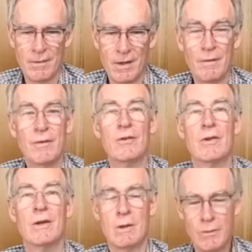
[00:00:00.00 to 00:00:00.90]
I'd love to
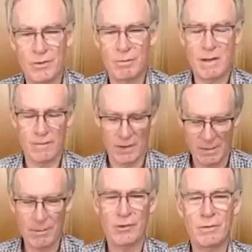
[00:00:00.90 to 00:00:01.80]
see what was above it. They
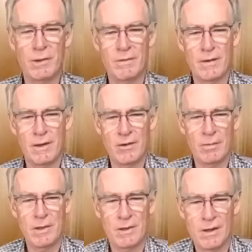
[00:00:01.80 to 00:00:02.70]
must have been very
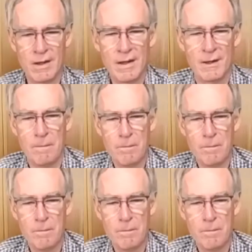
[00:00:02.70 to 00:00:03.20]
special indeed.